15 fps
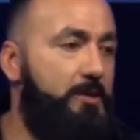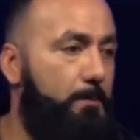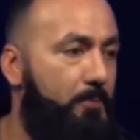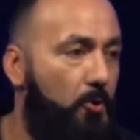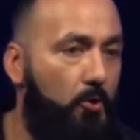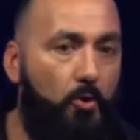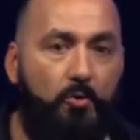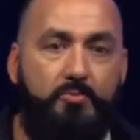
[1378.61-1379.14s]
to
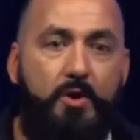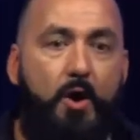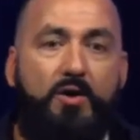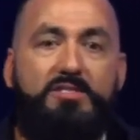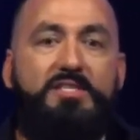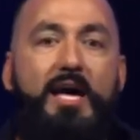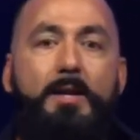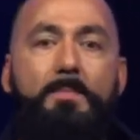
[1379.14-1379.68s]
pull. No,
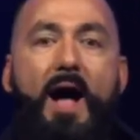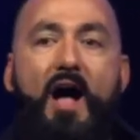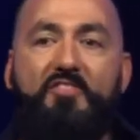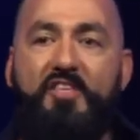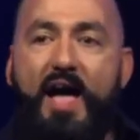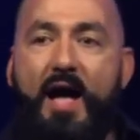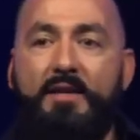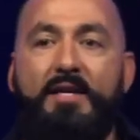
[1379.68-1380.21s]
it's not about
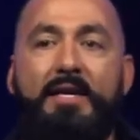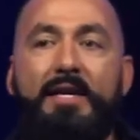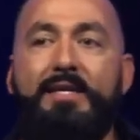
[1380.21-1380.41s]
that.